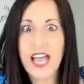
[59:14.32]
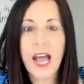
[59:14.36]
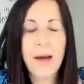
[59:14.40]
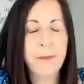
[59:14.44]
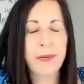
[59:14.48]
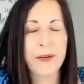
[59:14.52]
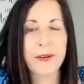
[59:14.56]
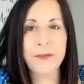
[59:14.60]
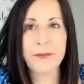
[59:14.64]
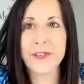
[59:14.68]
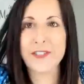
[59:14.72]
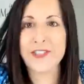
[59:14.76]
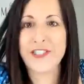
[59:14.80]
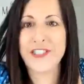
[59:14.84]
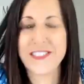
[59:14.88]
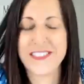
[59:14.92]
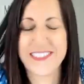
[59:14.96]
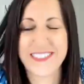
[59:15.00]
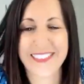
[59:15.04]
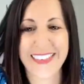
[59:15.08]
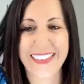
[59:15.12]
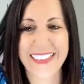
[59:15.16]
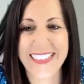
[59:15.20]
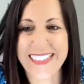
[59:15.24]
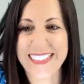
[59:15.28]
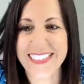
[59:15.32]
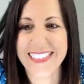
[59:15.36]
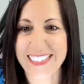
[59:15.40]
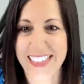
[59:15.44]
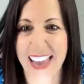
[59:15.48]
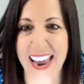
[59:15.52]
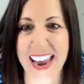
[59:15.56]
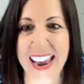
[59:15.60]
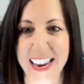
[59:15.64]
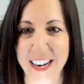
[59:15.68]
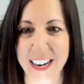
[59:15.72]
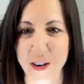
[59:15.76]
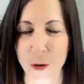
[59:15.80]
happened which is
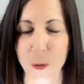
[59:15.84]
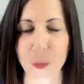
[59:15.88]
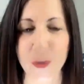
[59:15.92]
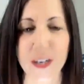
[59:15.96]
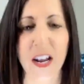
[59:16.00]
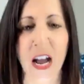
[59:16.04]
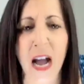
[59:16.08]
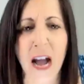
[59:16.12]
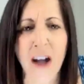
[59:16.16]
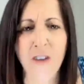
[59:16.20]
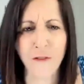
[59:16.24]
insane who would